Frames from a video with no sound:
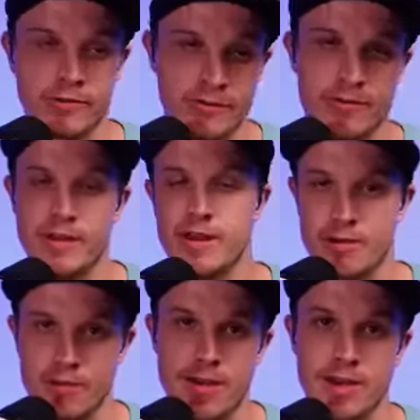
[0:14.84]
say
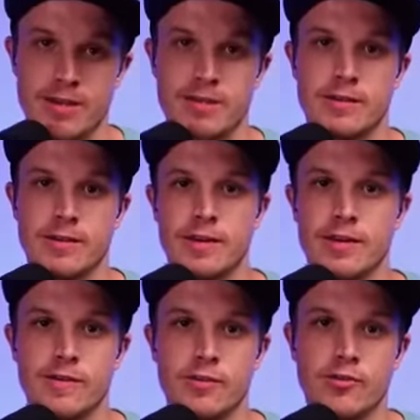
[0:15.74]
you can. And I
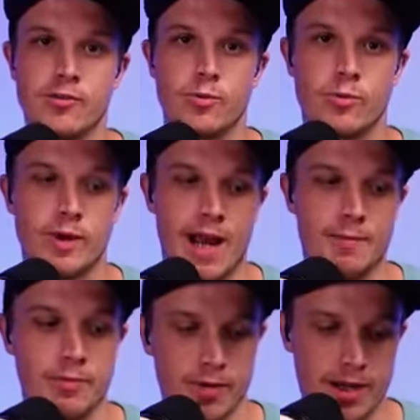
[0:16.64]
think this is what
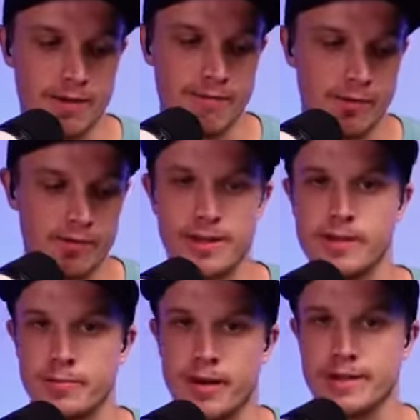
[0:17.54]
happened when I first got
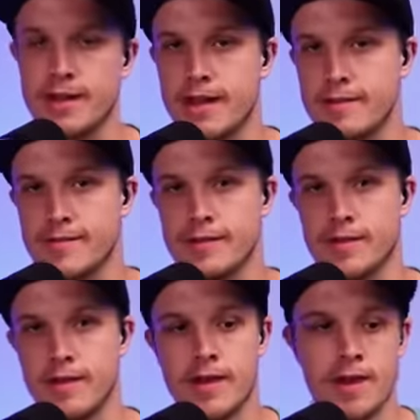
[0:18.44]
into
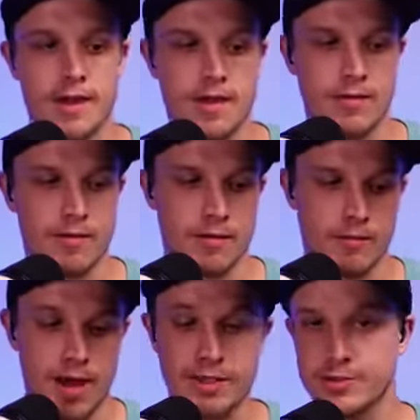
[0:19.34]
podcasting. Um,
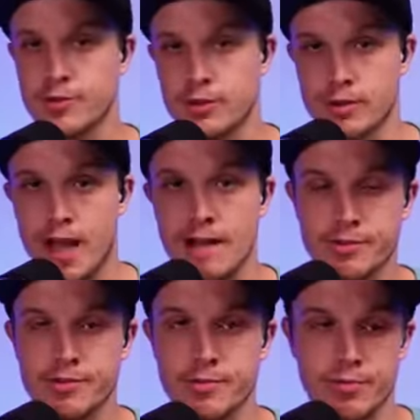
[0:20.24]
I actually started a live
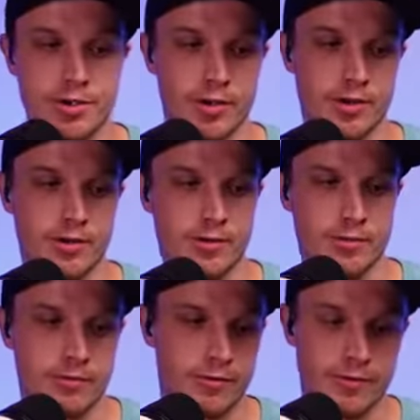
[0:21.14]
stream show,
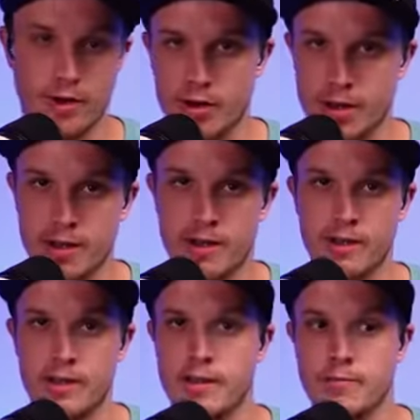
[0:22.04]
started
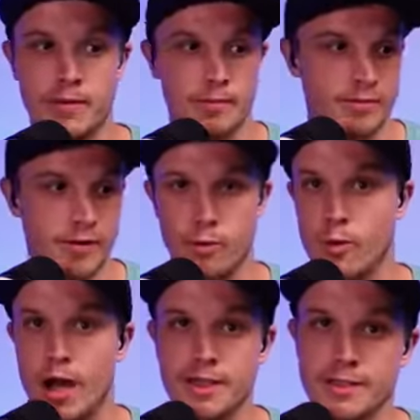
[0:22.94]
it. People started
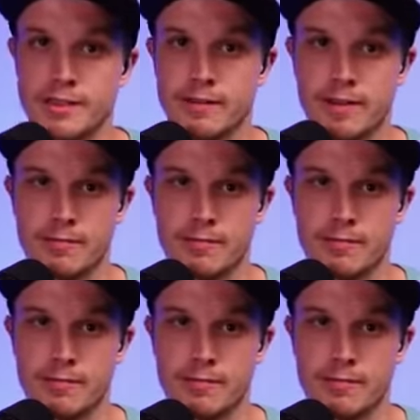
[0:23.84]
watching, like